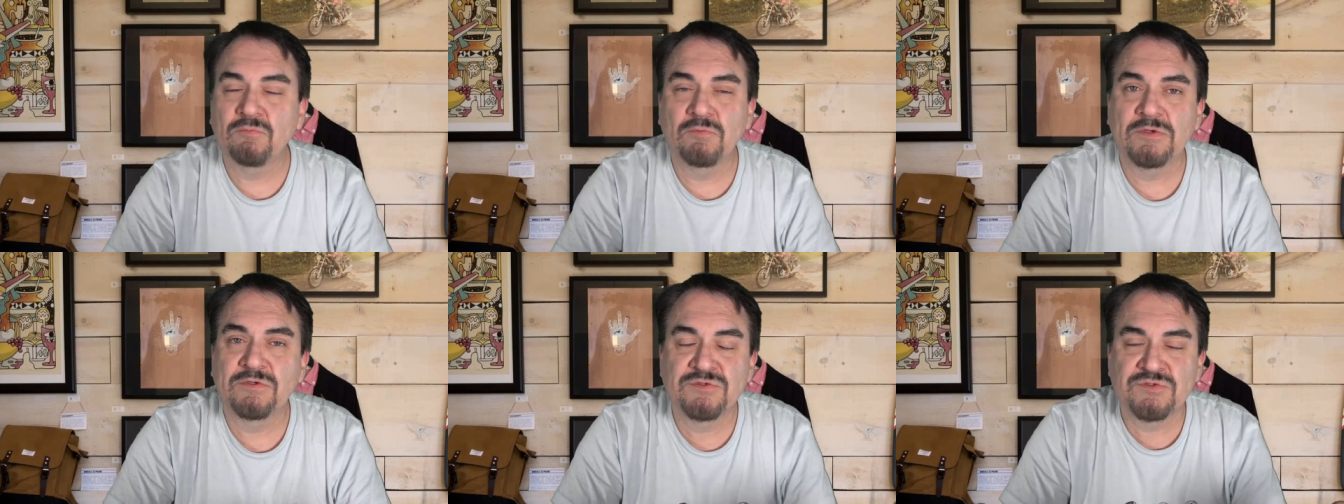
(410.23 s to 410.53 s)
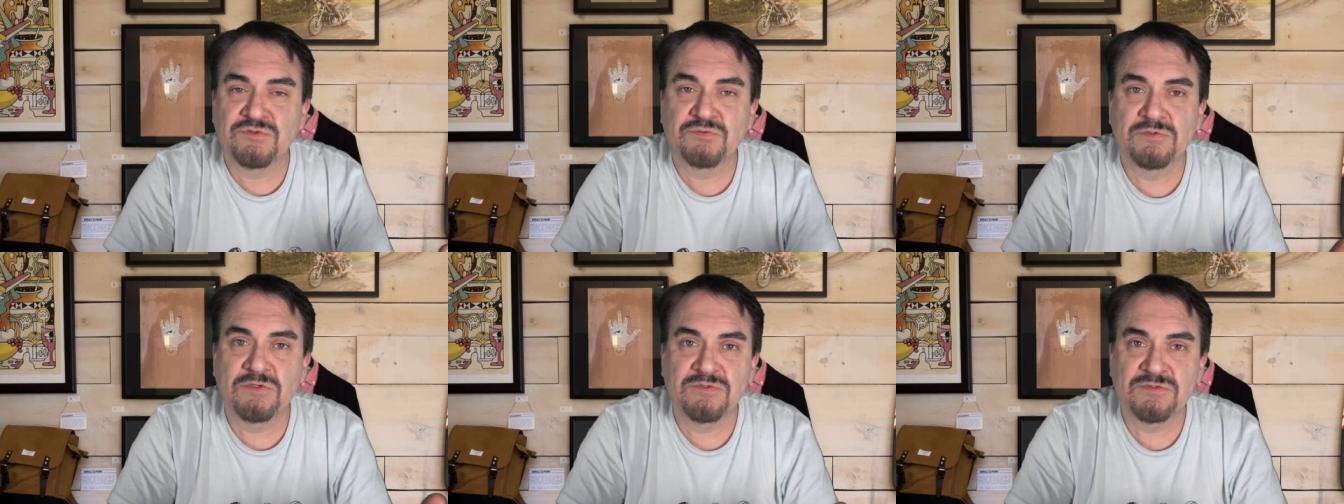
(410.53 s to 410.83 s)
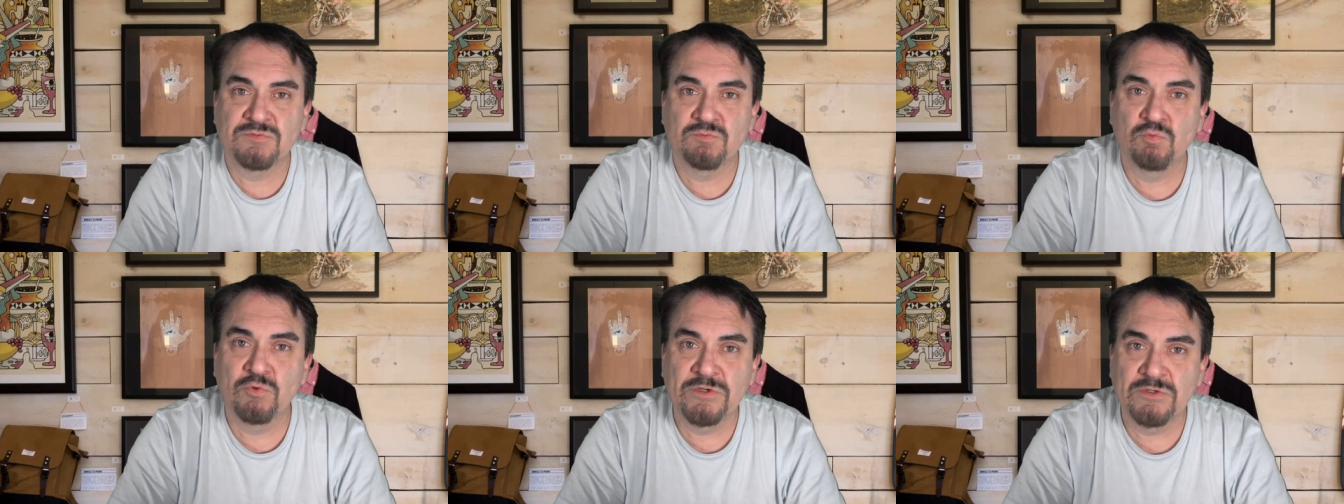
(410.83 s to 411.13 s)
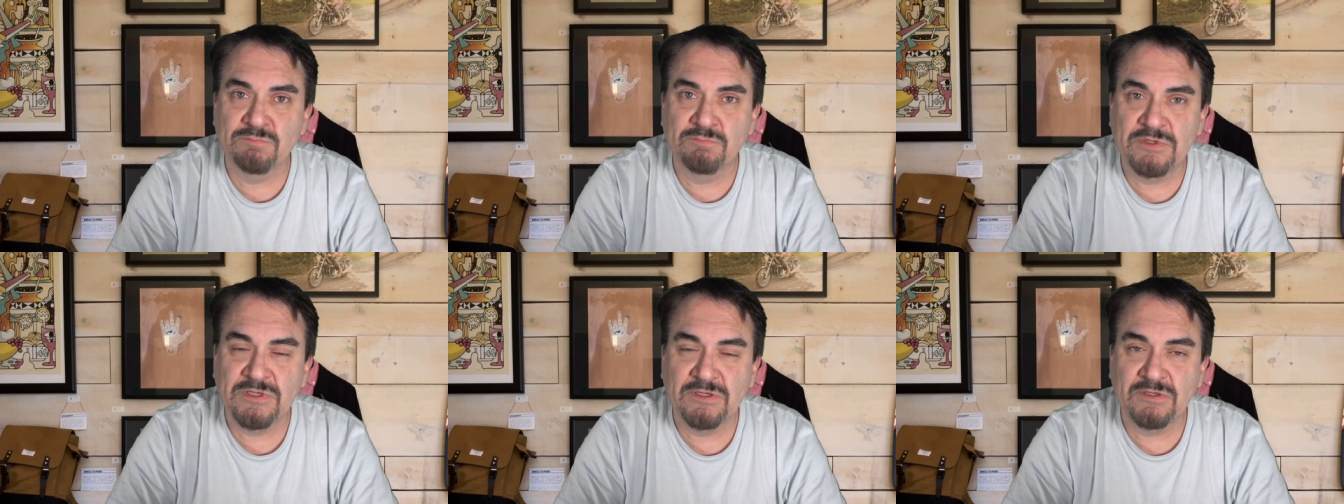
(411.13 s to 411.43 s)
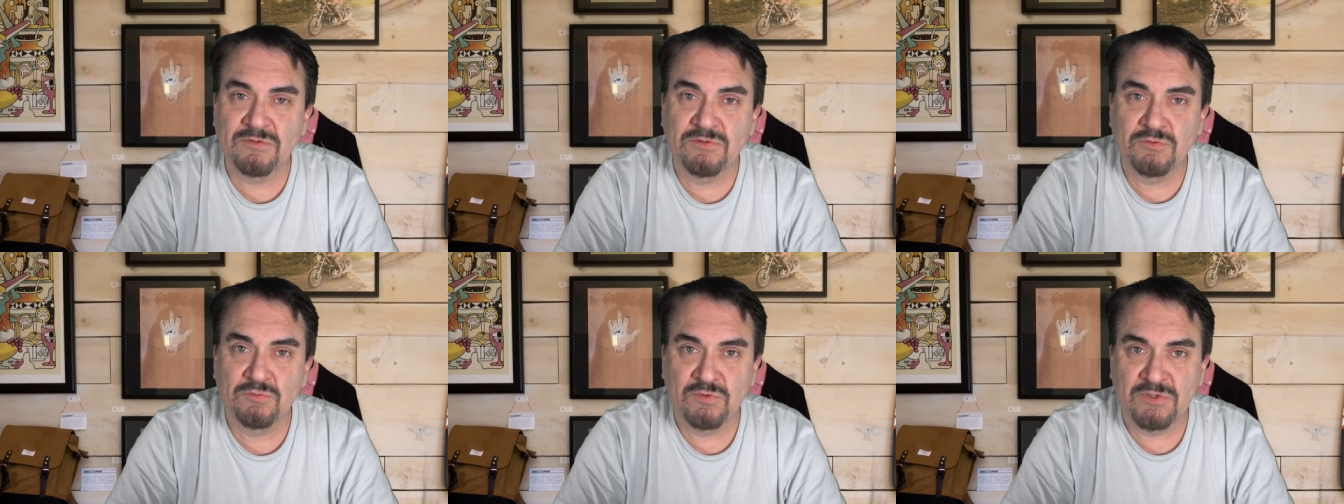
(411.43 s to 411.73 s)
It wouldn't
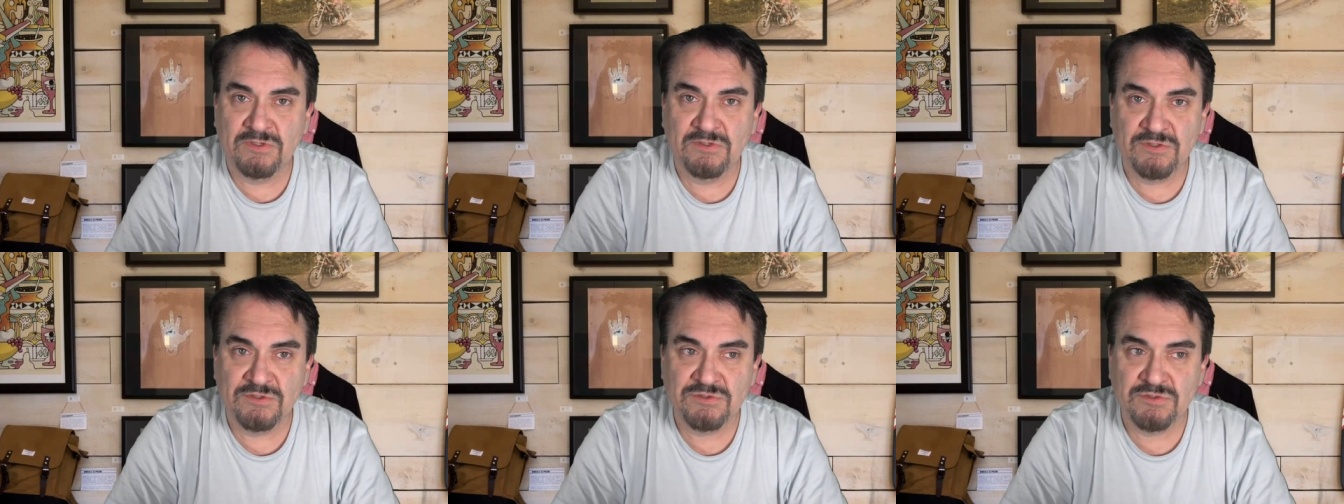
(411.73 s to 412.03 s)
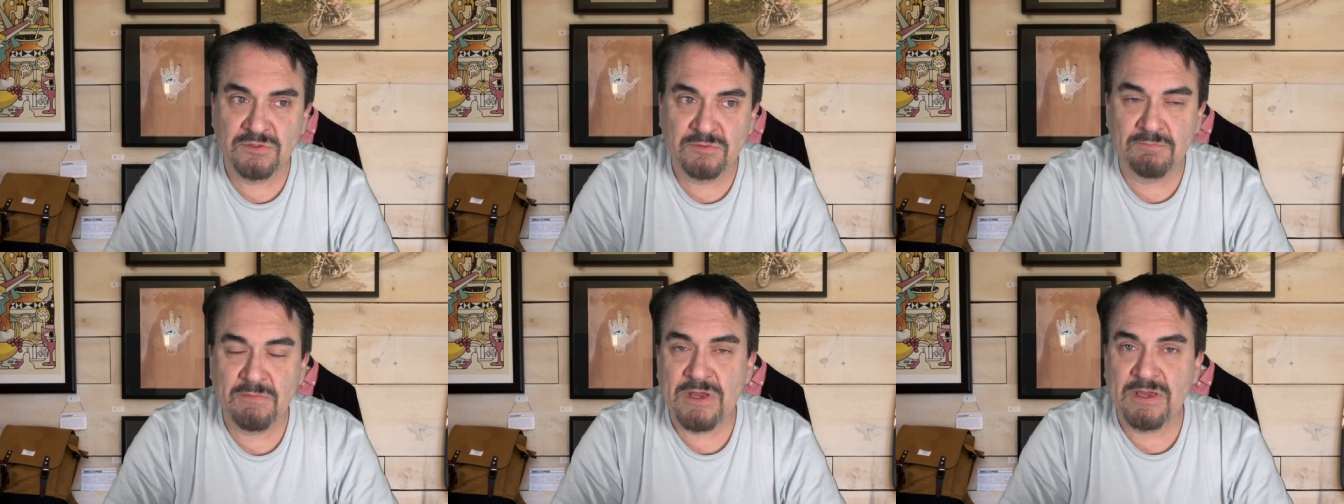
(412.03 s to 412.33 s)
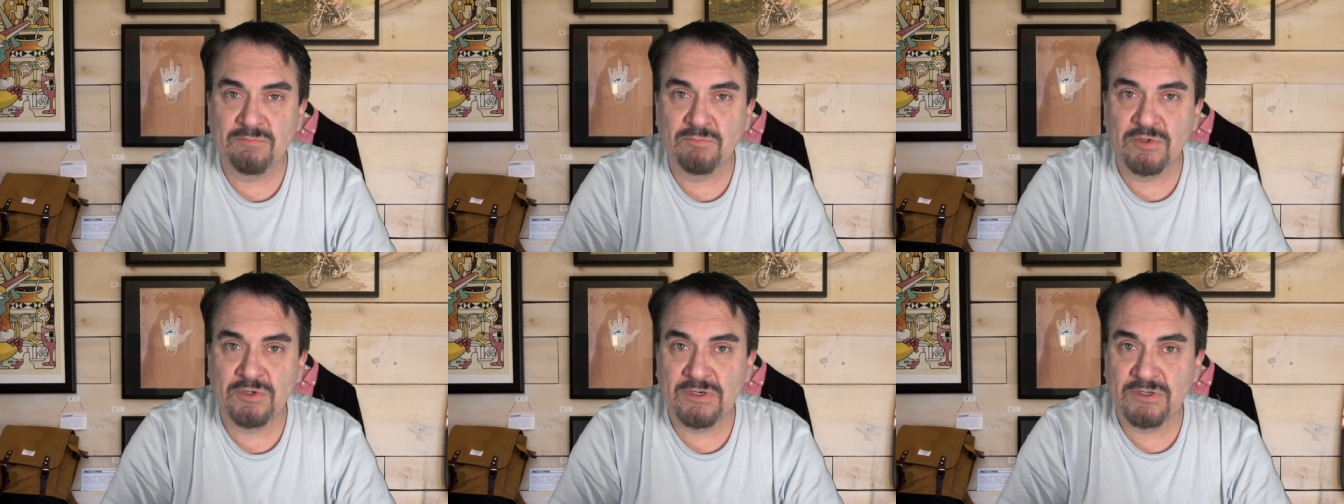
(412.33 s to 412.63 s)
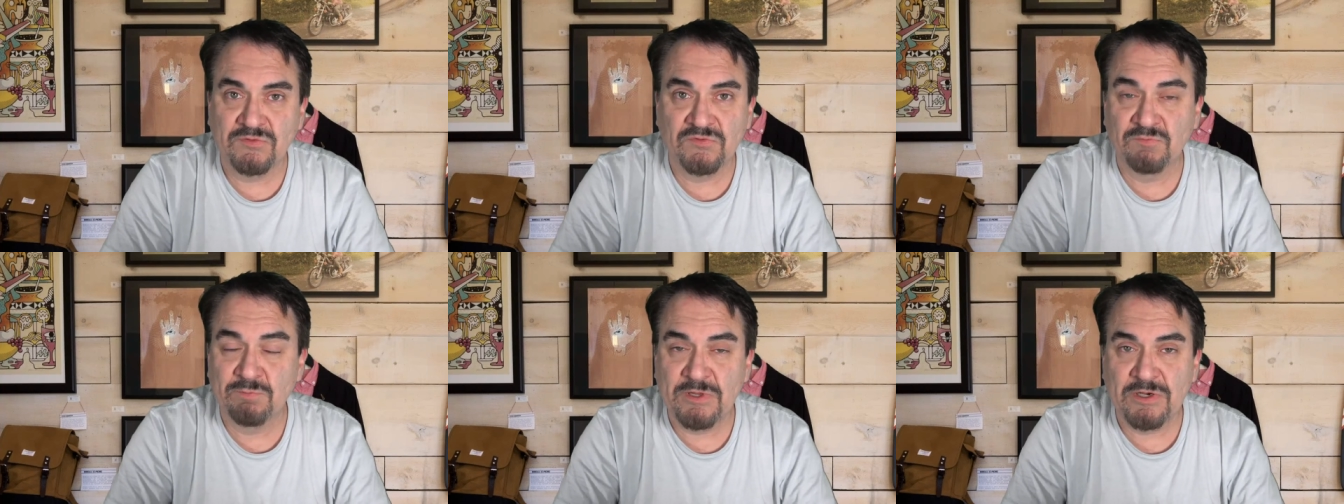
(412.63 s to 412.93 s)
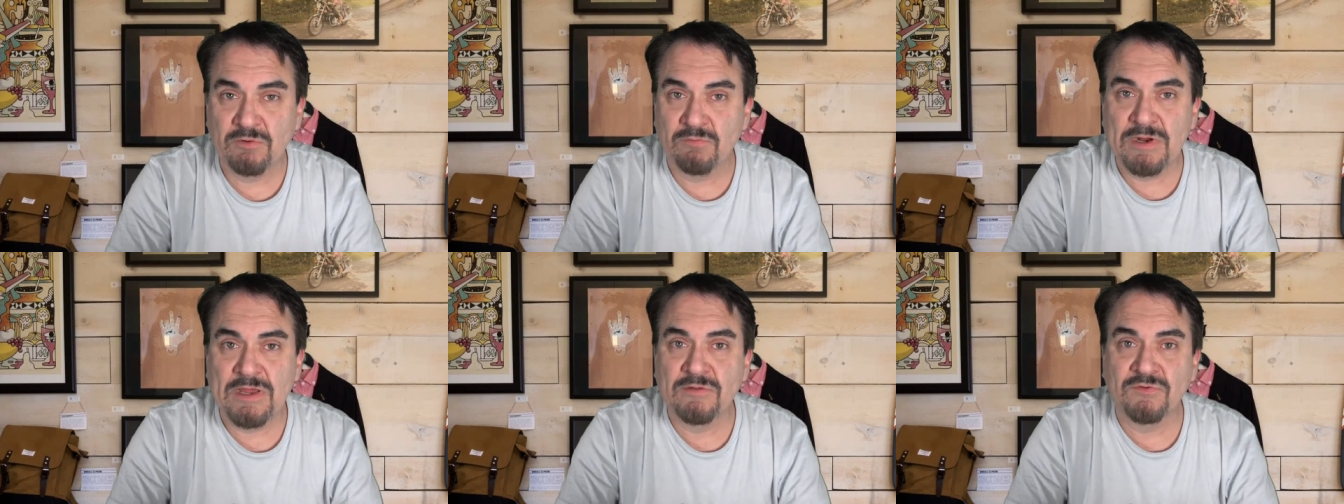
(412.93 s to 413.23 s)
be in new condition in my book. It's
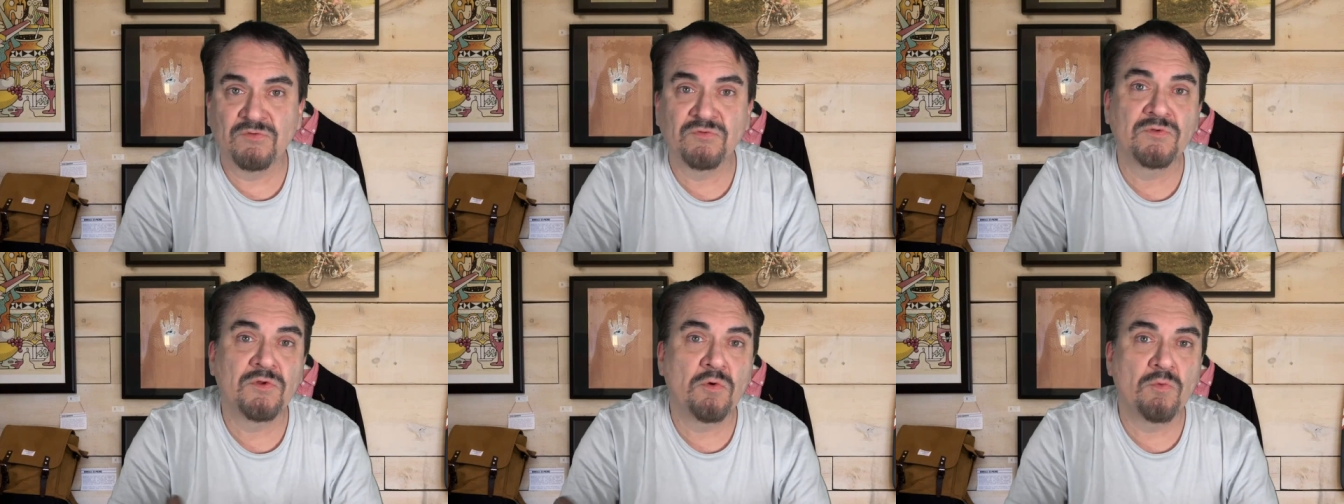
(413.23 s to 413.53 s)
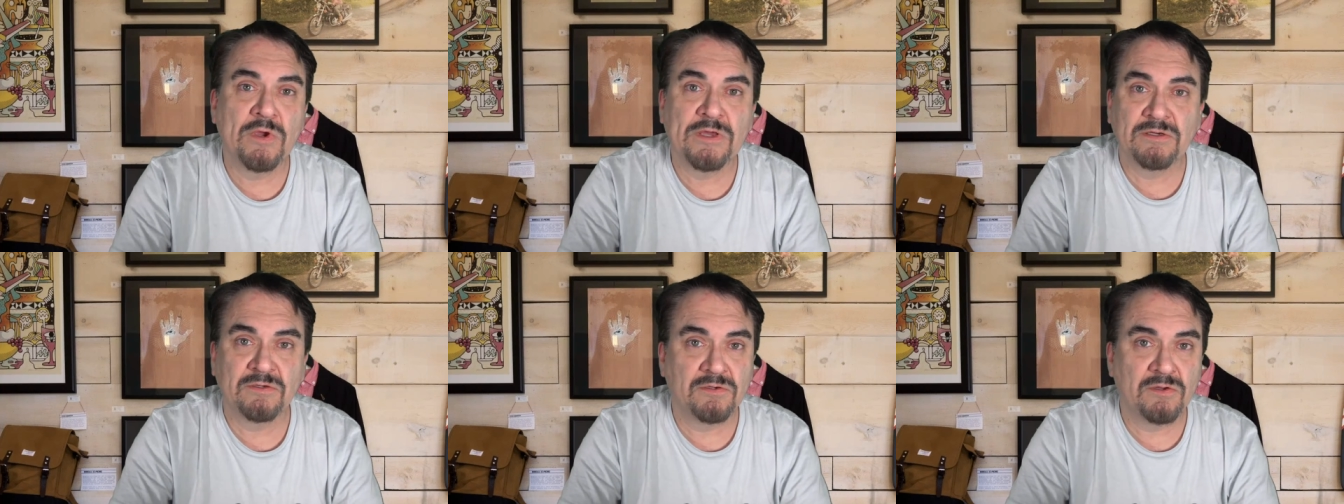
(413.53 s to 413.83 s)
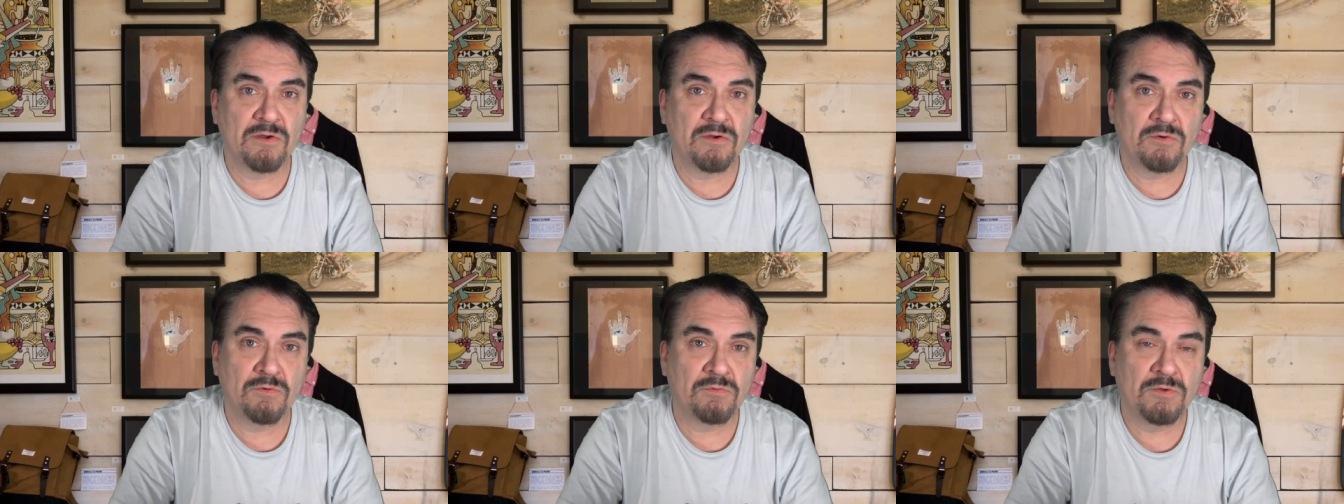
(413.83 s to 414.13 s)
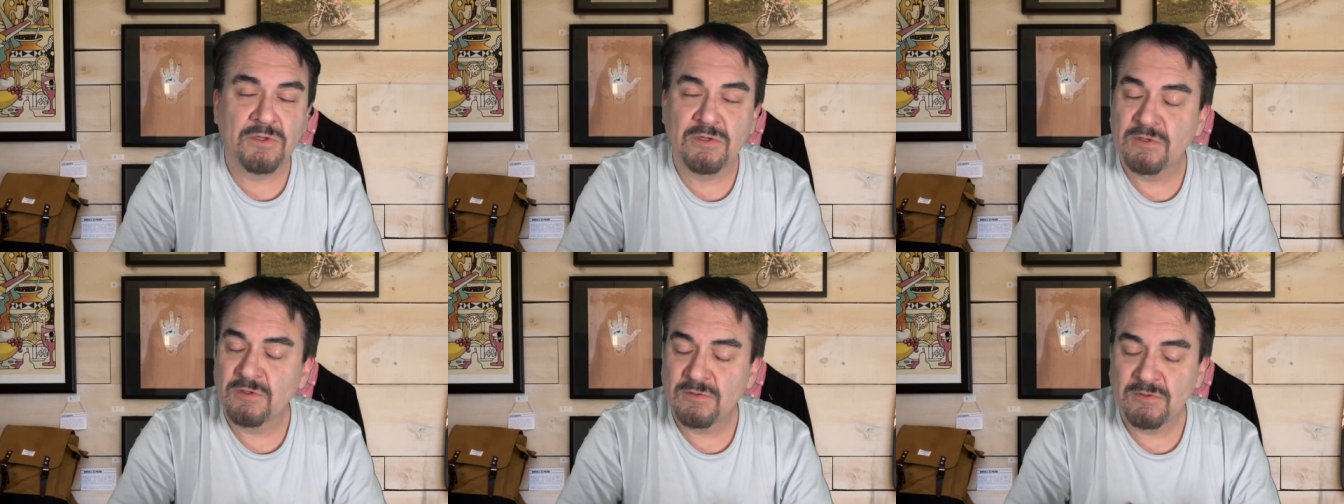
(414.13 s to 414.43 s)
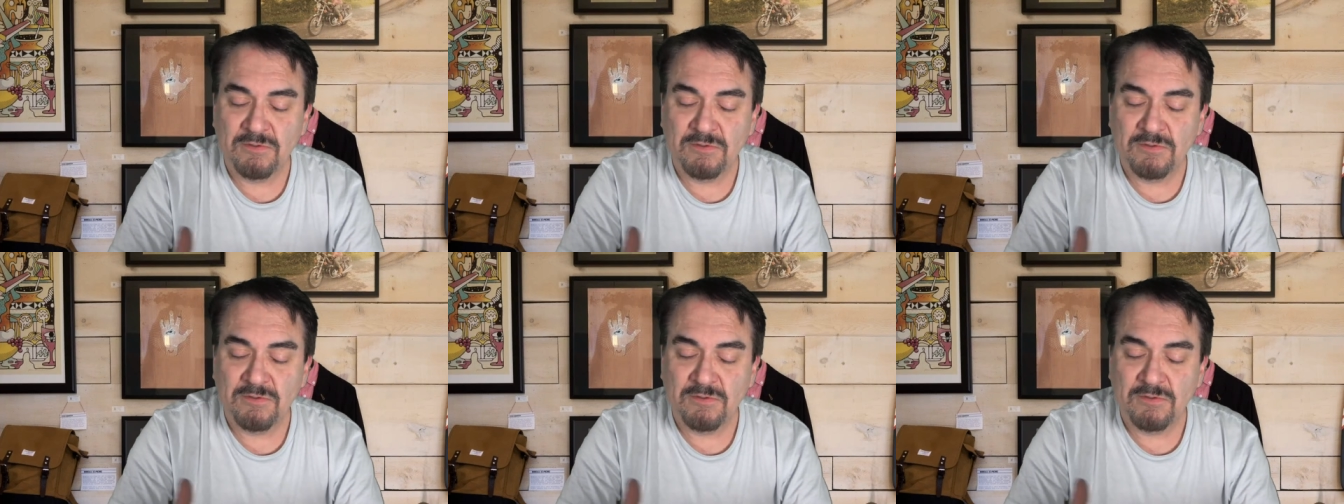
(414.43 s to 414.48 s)
been around. There's no way to know.